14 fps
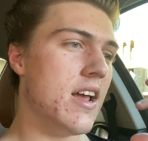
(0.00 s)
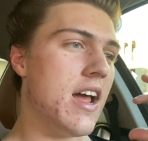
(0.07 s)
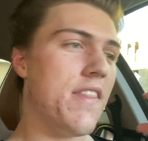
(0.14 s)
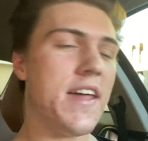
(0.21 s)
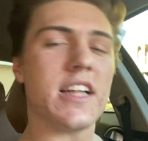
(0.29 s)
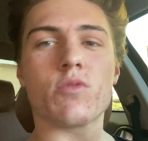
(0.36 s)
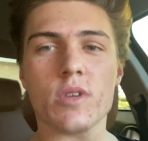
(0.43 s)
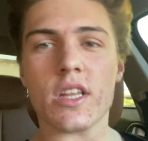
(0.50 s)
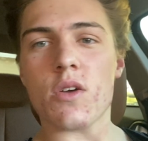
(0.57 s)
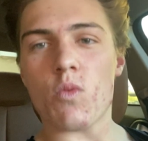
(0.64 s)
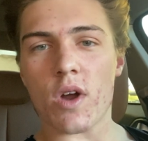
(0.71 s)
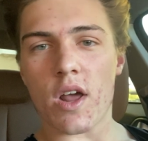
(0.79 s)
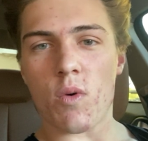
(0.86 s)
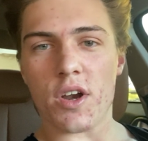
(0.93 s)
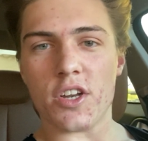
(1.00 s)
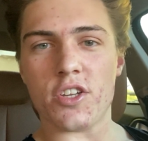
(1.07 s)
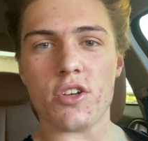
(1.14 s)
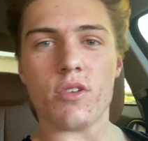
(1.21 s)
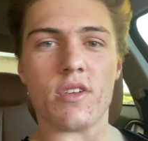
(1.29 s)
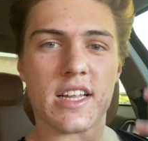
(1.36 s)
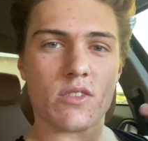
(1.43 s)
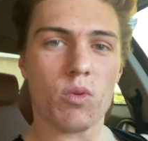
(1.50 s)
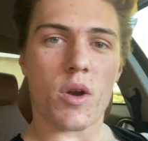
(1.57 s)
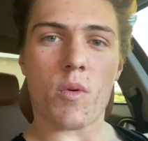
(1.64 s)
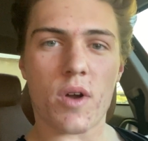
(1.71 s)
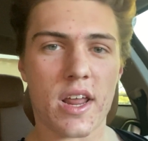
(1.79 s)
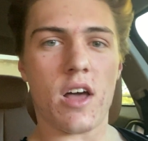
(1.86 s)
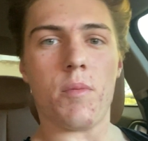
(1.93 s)
And that's really what I want to do, and that's what
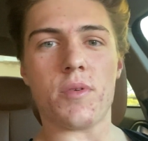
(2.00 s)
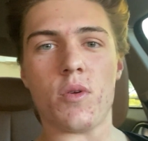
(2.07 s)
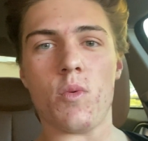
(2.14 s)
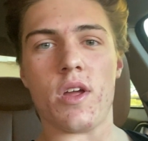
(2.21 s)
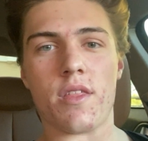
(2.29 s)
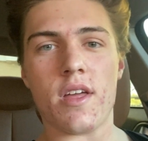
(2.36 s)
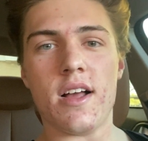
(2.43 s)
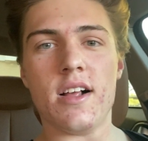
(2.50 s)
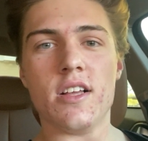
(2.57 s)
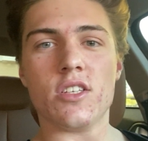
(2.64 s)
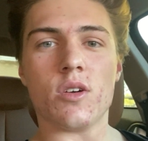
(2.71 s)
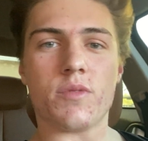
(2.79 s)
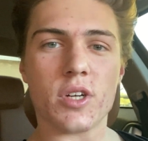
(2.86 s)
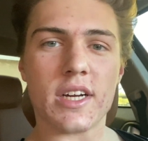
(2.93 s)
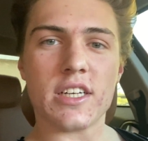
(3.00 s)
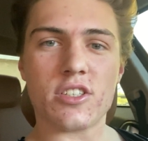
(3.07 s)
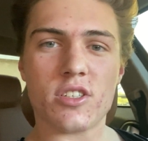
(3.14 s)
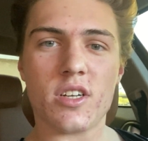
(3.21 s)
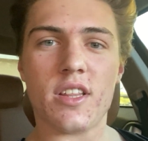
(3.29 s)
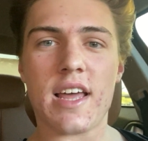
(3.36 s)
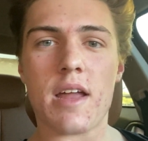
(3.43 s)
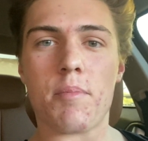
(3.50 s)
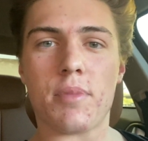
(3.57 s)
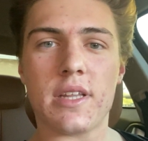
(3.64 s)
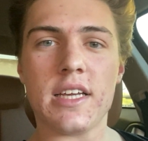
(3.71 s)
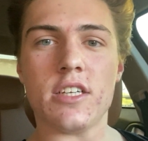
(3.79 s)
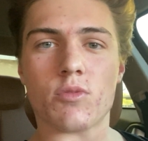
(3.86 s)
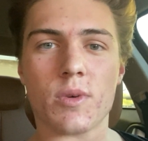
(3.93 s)
I want to help you with. So if you're interested in that,
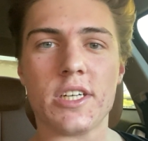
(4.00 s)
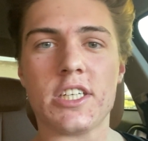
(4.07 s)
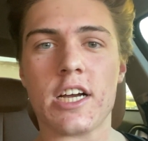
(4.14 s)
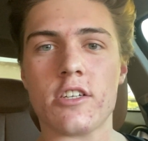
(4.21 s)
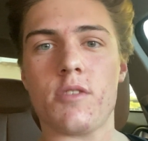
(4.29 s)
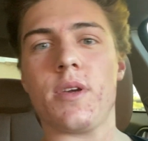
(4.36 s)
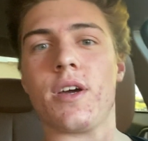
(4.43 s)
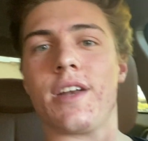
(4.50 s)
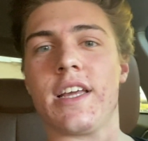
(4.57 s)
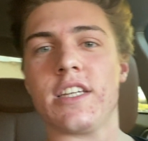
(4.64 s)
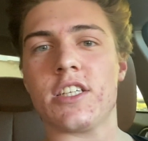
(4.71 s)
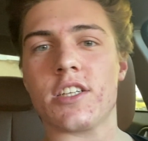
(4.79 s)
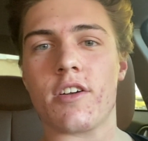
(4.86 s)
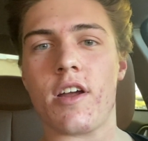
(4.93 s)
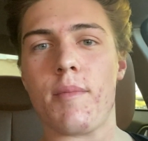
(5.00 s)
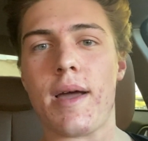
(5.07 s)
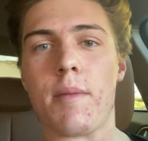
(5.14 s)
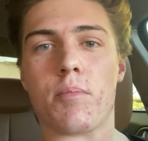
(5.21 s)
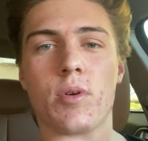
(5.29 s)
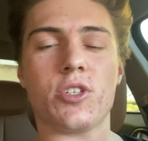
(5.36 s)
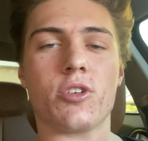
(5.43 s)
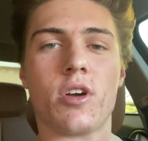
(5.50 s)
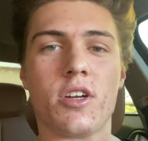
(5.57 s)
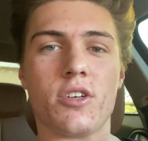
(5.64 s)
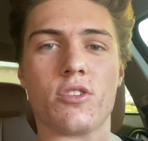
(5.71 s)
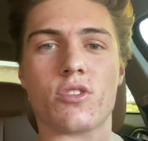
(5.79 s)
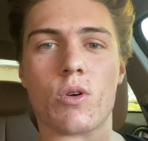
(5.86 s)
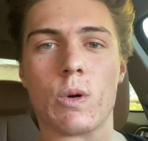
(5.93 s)
please reach out to me on Instagram at
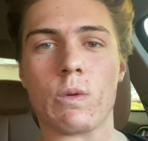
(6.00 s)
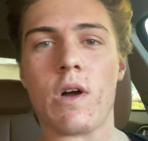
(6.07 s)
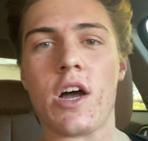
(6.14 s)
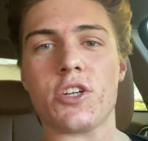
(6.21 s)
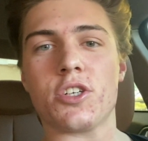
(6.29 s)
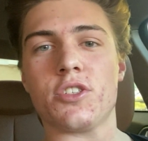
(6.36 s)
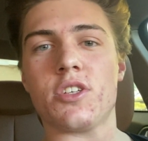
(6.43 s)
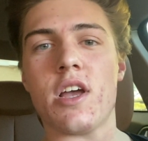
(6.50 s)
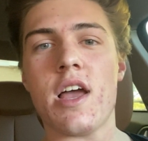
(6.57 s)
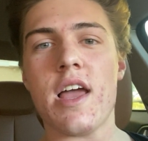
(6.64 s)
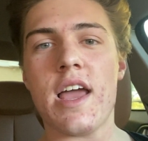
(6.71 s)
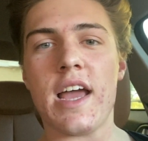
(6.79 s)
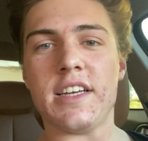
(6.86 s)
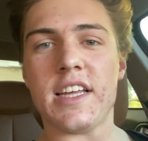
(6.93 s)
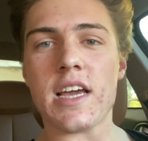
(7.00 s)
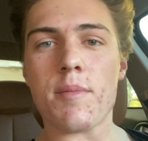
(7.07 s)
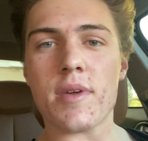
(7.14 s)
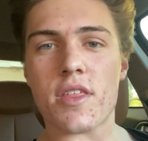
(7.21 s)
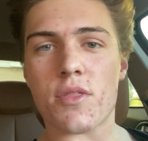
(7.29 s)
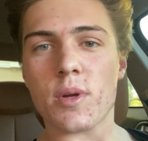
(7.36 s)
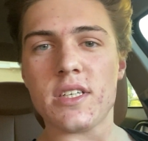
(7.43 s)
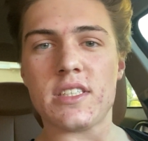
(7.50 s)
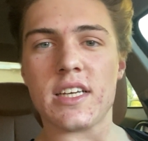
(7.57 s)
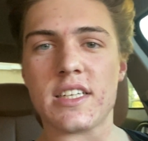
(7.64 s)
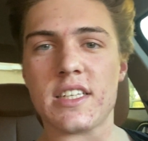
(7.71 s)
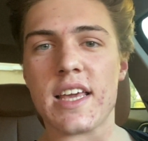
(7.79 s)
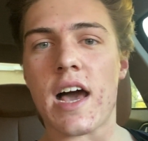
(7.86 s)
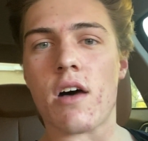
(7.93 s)
Bridger_Rogers and DM me
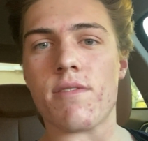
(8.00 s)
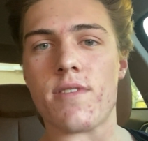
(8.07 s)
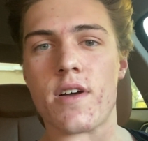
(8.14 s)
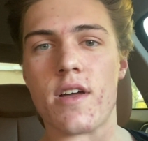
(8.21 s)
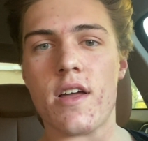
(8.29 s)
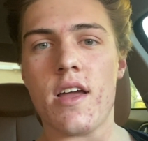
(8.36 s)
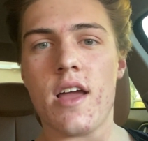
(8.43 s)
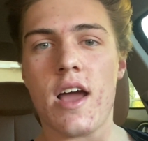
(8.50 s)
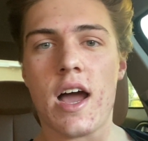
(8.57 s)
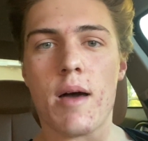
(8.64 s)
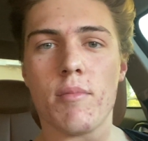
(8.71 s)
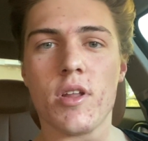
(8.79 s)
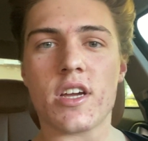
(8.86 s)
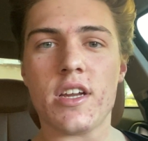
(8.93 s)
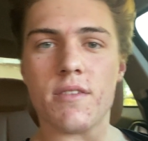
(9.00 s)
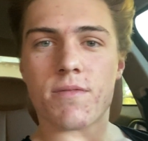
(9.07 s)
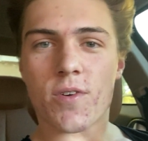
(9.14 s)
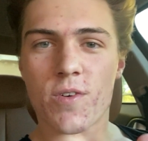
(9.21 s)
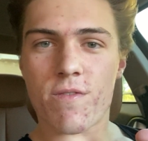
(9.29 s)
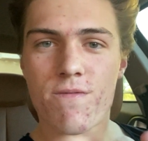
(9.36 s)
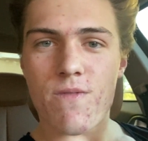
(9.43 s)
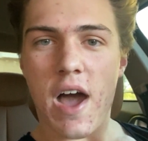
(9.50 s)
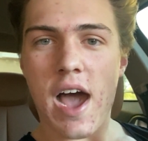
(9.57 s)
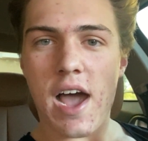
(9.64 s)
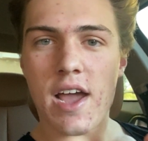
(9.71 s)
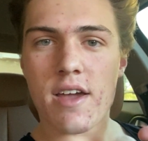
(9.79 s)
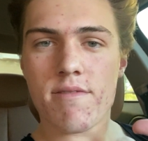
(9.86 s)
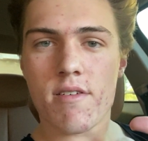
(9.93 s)
360 Alpha. I'm looking for
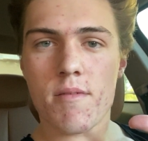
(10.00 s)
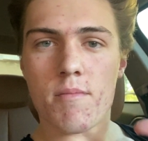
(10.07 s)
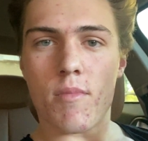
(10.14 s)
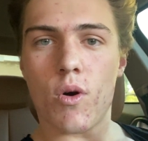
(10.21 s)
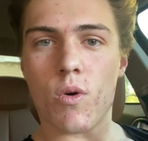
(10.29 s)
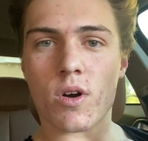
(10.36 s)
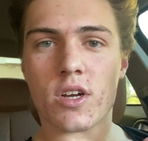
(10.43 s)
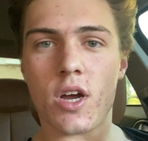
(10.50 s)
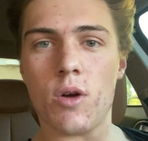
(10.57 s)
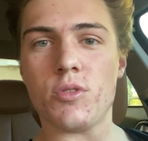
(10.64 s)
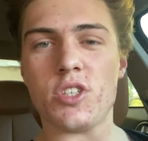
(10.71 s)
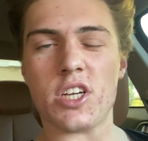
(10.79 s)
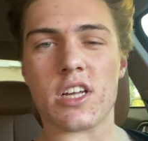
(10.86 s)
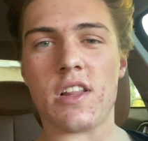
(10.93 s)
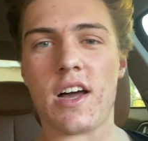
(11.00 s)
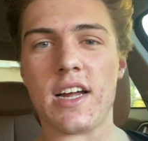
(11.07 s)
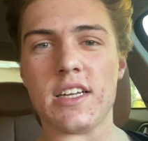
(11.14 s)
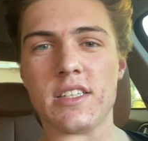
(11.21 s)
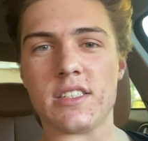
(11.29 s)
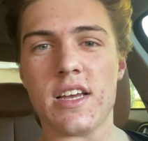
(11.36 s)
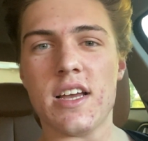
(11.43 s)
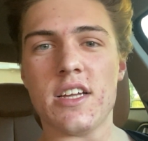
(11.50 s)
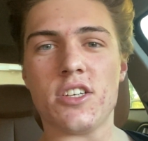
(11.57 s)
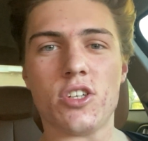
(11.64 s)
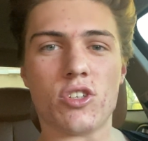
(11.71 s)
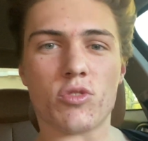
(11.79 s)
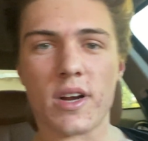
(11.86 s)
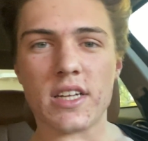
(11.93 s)
5 more coaching clients
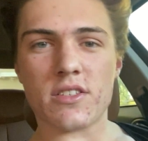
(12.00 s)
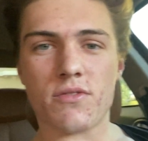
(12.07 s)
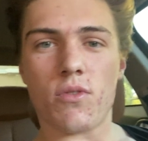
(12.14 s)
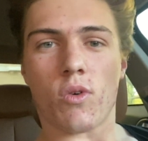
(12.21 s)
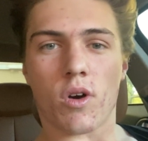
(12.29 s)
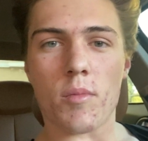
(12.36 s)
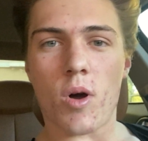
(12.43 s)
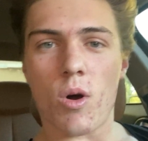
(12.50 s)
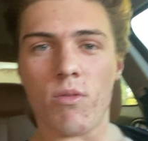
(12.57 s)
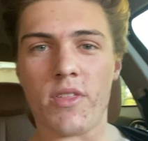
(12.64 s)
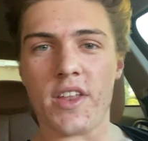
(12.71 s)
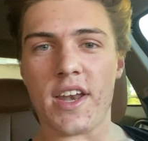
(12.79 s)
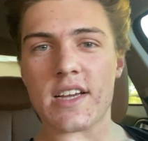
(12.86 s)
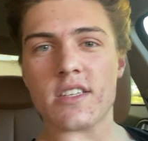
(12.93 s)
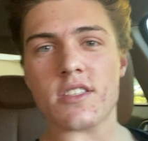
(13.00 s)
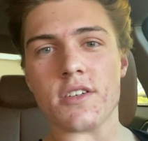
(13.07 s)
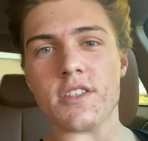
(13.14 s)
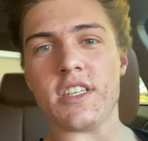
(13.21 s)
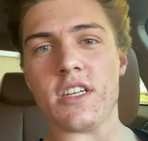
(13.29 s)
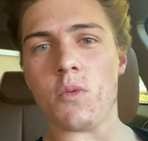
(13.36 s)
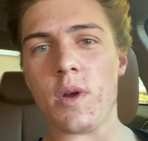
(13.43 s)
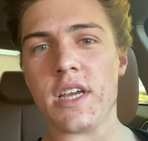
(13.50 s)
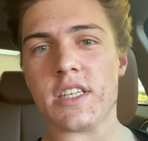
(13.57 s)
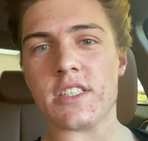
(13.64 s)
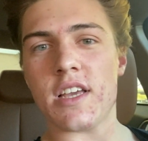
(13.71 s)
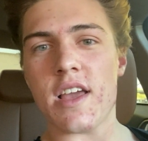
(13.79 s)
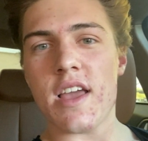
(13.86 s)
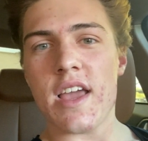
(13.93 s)
to transform over the next 13
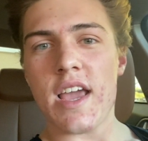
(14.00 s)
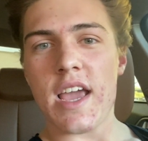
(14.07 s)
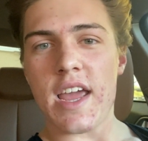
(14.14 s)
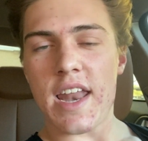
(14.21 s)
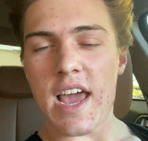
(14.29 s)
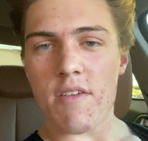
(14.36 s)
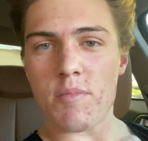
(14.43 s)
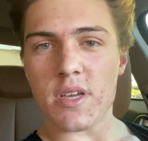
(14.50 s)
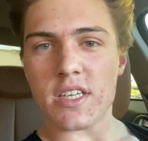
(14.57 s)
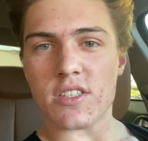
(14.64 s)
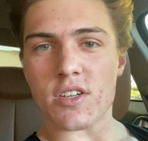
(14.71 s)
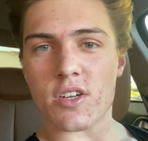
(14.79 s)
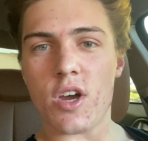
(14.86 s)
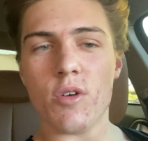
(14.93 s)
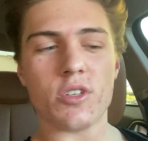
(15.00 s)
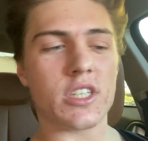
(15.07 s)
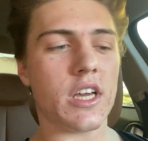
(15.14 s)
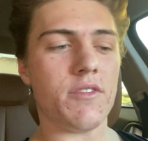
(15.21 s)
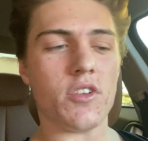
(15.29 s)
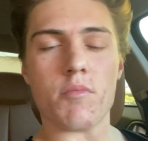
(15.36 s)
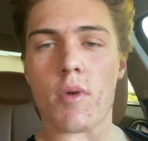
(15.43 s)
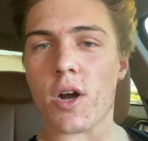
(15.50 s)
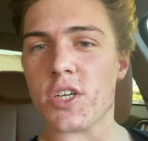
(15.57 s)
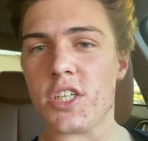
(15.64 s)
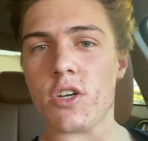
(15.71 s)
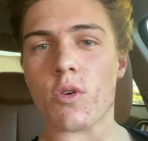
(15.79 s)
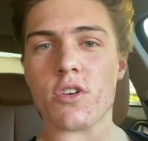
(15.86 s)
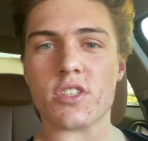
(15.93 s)
weeks and have me as their coach, giving you
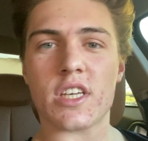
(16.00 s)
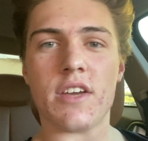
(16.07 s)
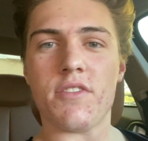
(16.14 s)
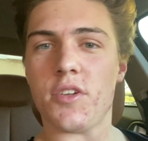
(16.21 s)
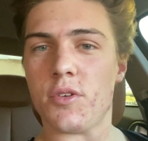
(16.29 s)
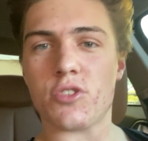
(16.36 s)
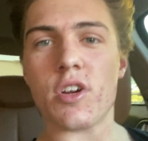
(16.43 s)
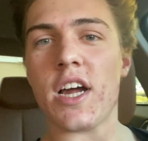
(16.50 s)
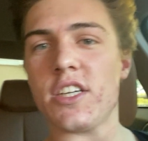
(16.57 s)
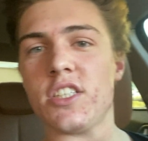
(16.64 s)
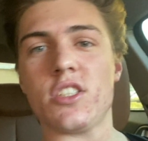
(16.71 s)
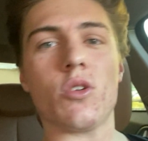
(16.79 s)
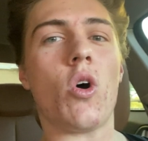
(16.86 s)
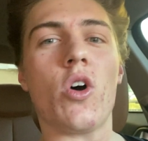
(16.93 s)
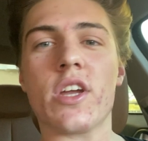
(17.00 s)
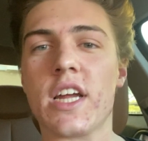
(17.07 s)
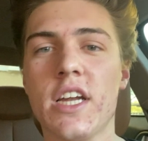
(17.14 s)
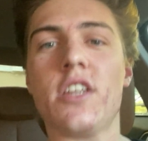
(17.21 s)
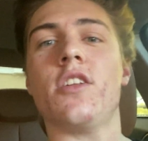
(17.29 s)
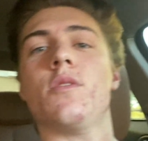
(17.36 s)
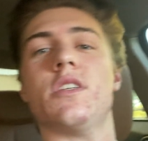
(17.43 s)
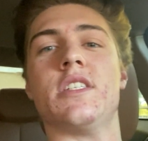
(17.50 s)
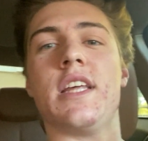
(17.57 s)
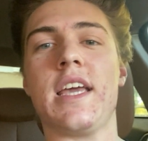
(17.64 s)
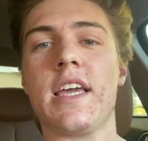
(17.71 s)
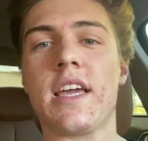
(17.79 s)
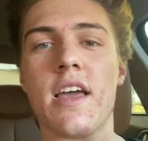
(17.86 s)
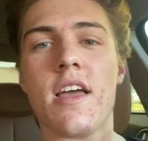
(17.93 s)
marching orders, giving you a strategy. So all you got to do is
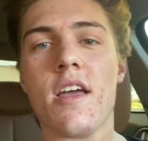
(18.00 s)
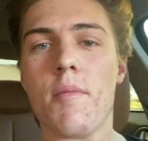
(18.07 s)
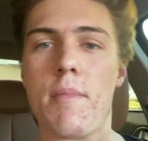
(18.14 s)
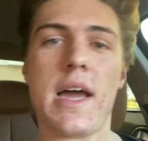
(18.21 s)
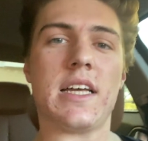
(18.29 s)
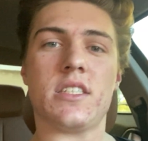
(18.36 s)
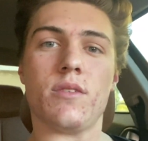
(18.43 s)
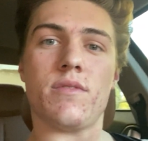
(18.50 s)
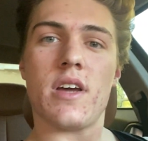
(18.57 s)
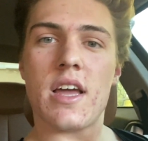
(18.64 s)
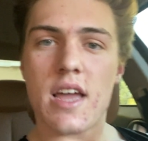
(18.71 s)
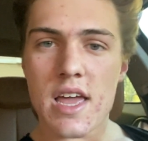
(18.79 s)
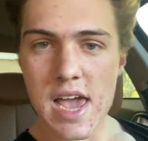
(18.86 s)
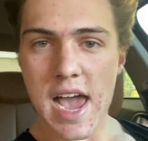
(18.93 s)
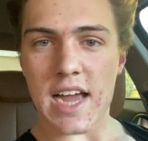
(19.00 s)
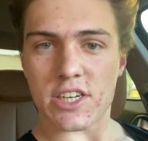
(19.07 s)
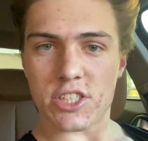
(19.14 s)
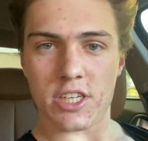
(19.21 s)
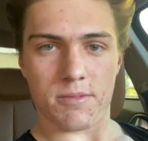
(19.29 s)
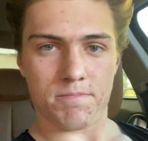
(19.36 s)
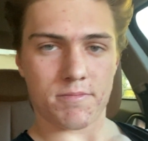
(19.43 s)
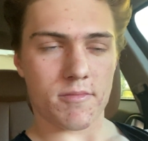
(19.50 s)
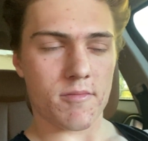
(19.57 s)
take massive action.